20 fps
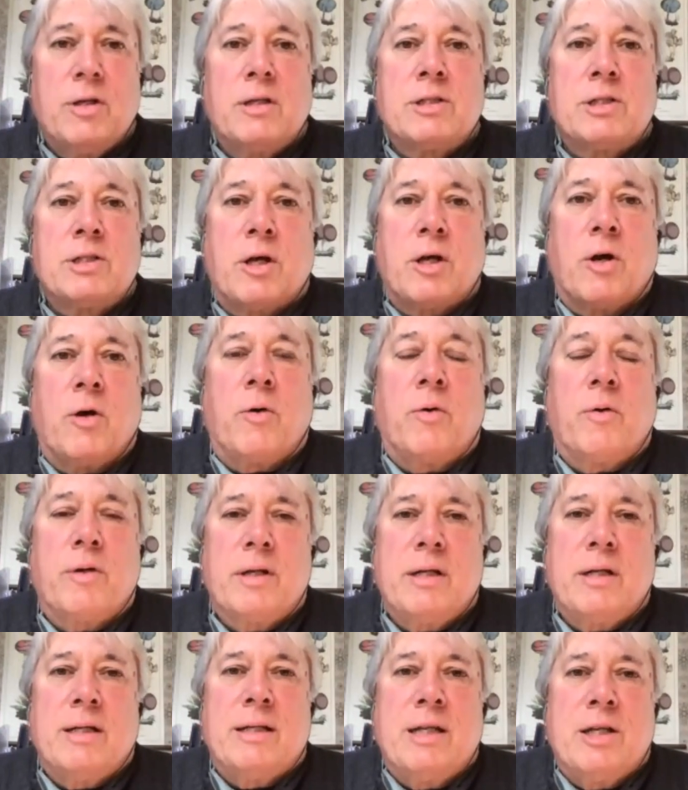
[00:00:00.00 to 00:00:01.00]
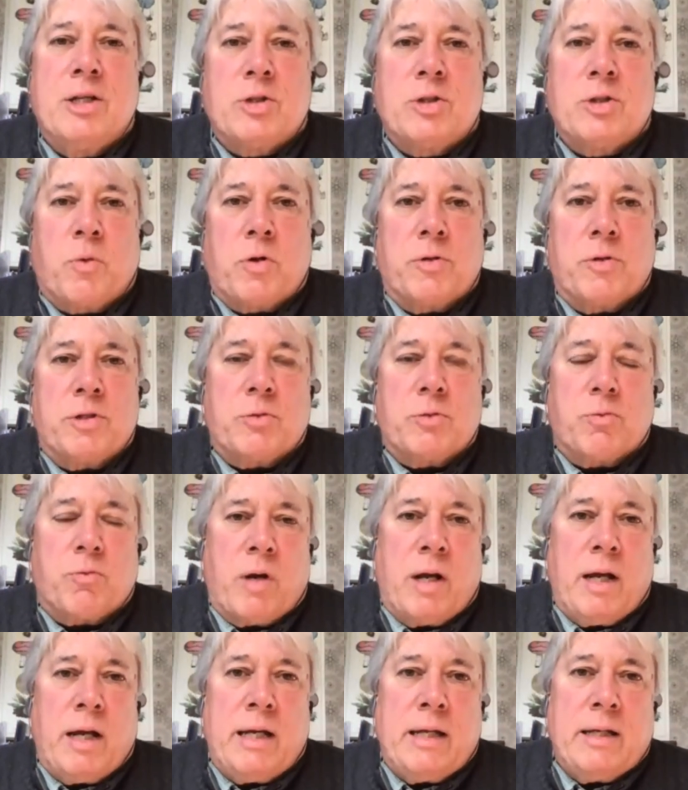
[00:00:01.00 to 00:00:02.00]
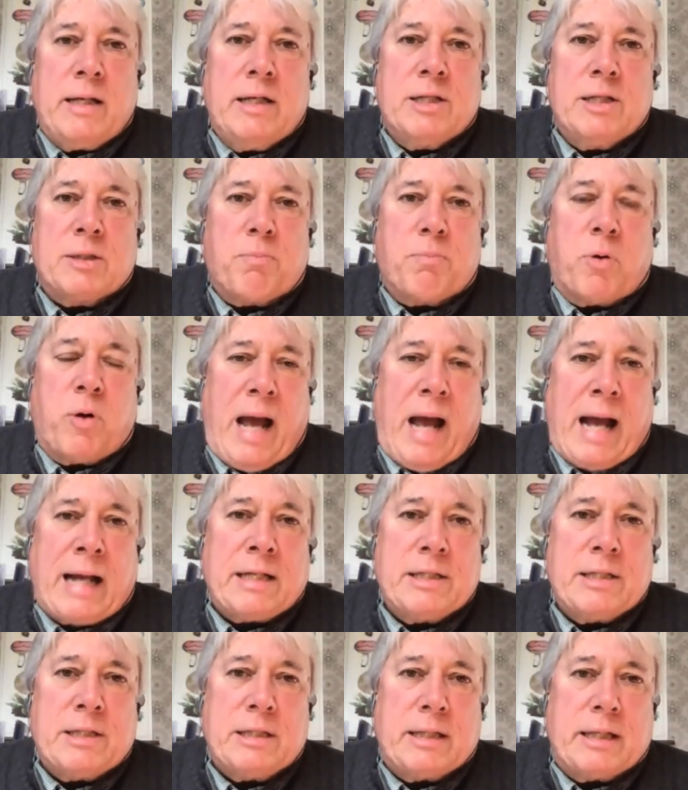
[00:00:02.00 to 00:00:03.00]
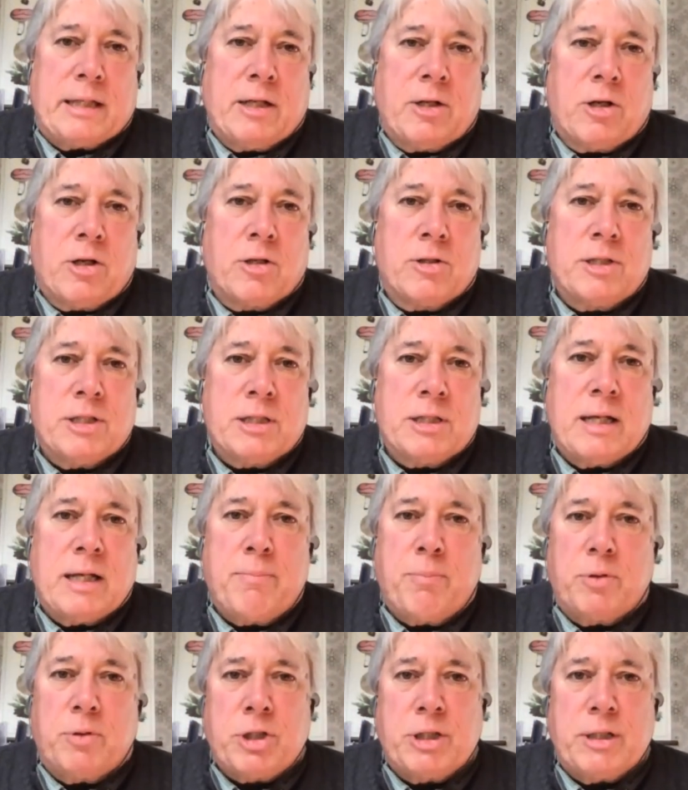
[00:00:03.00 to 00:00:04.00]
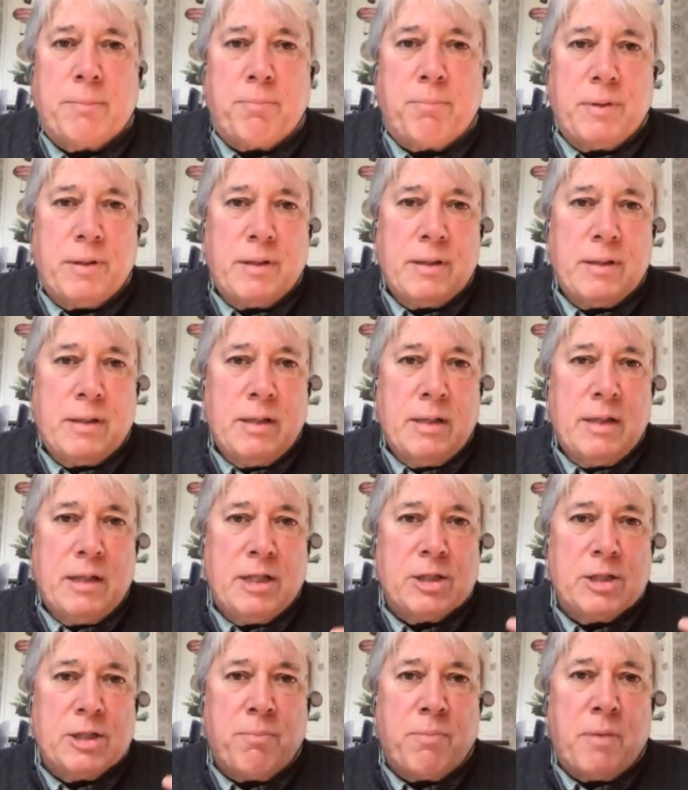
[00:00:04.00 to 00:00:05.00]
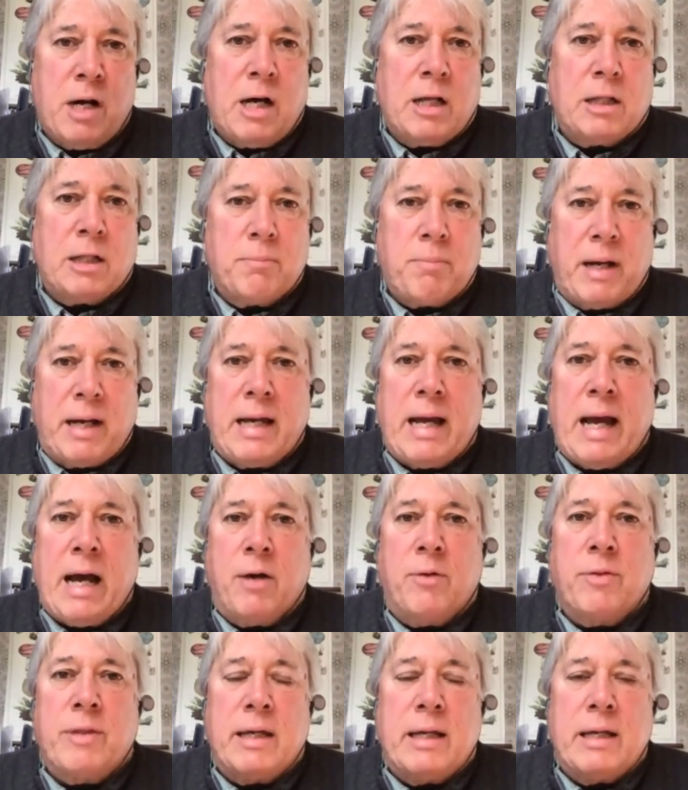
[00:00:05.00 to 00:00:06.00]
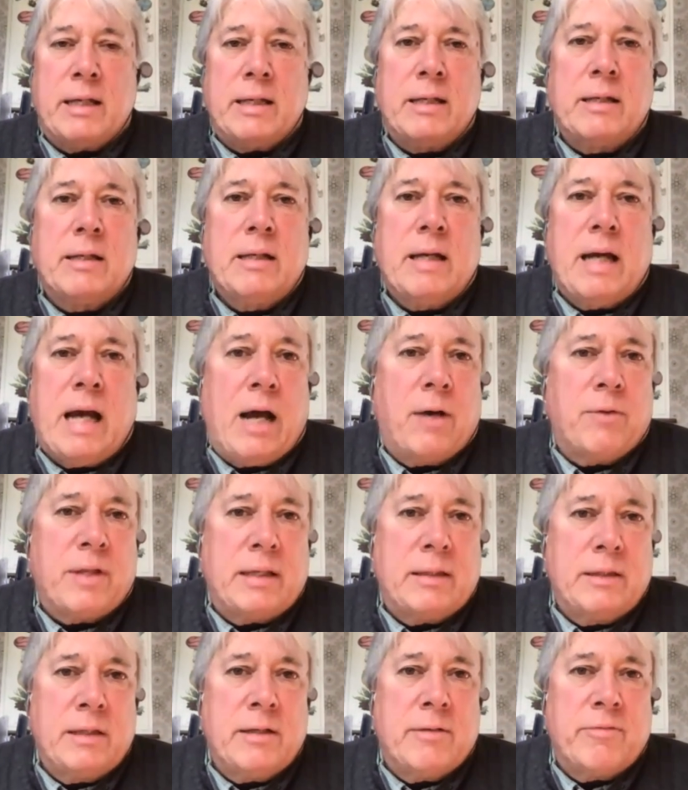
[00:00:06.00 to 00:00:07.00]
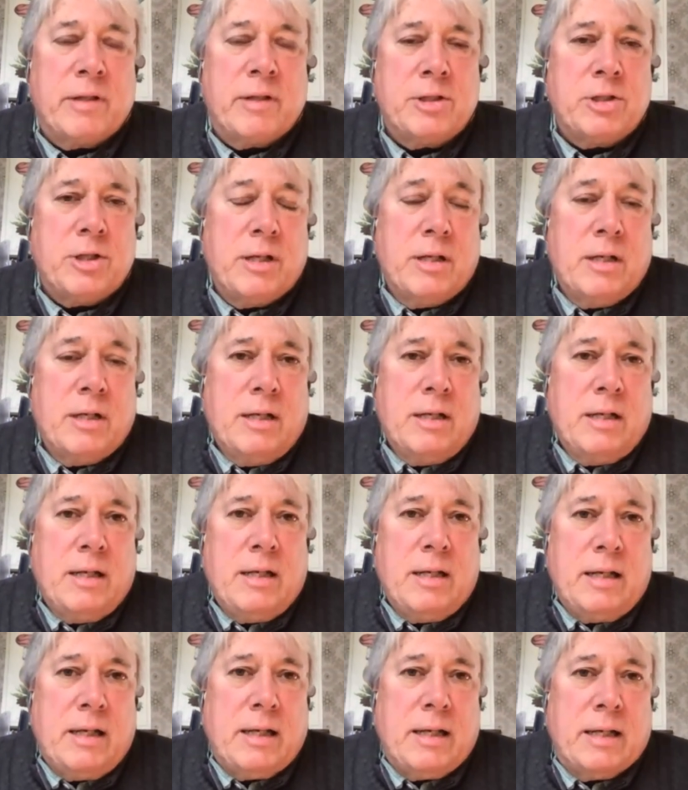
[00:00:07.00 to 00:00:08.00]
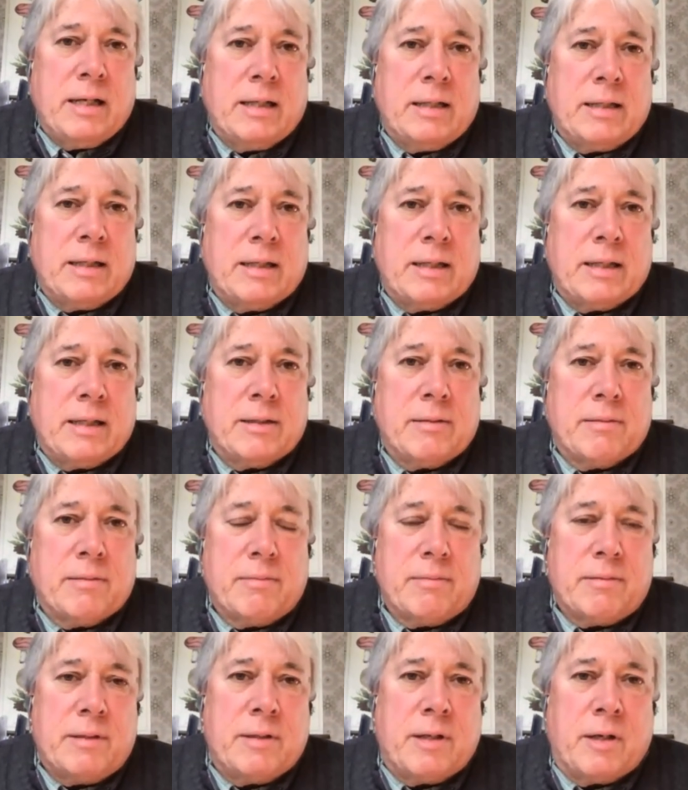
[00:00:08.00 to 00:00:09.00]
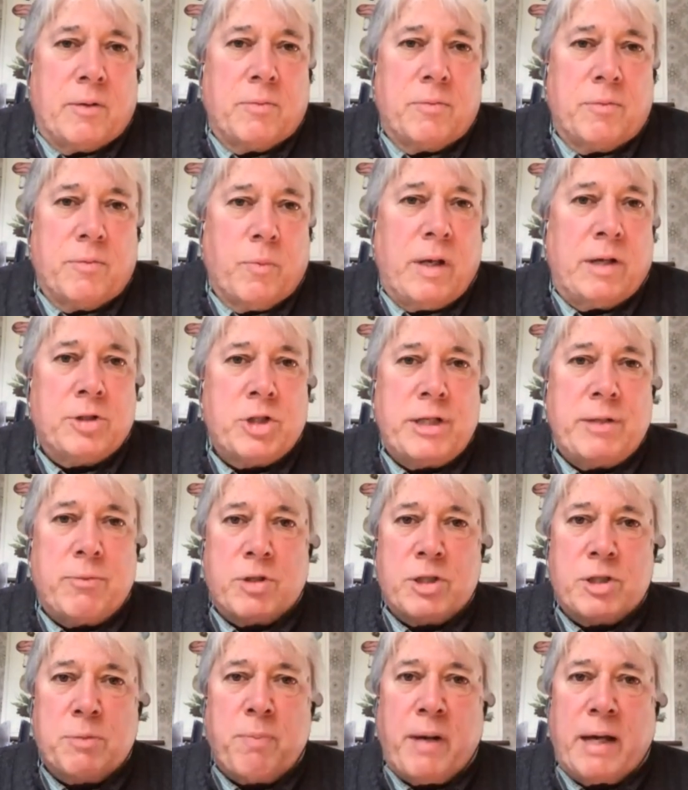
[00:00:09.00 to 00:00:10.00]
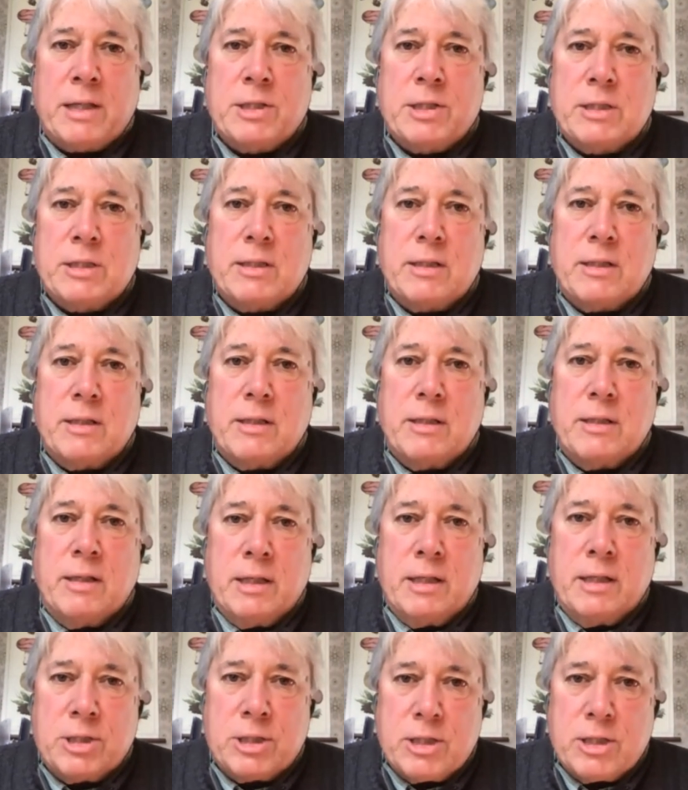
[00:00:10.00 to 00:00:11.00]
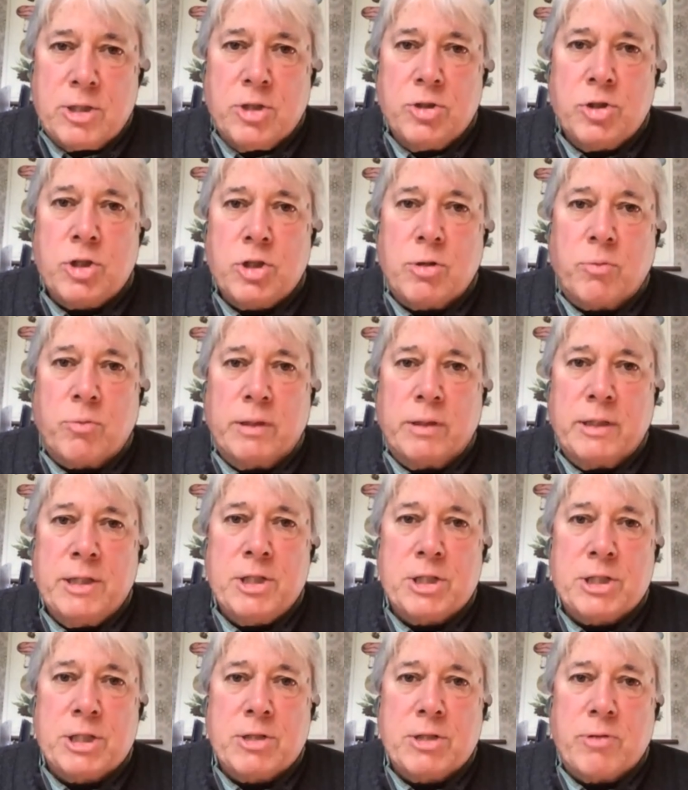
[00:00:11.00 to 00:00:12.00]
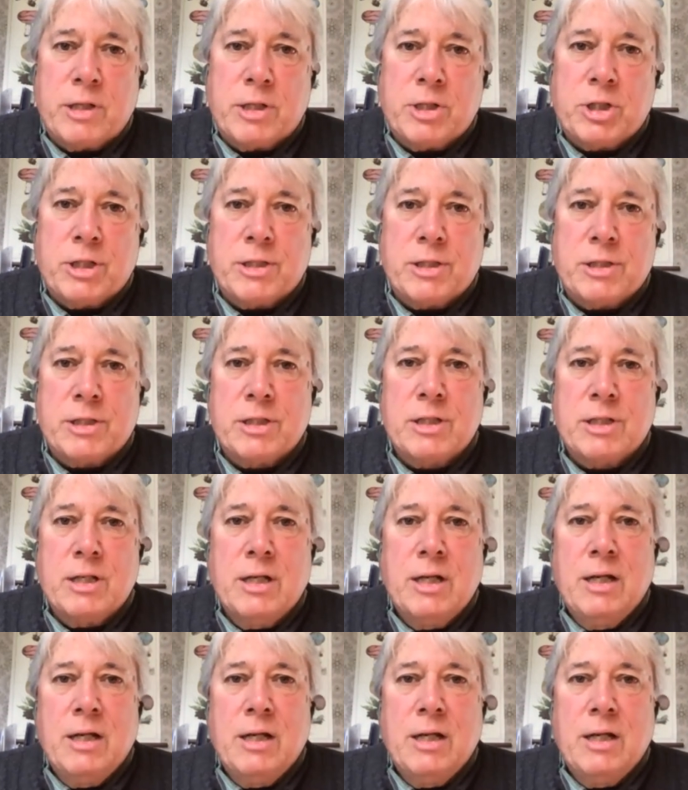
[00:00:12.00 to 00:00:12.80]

So in his words, Ray is practicing her discipleship is modeled by how they how they live and and uh, you know while she respects the institutional religious traditions,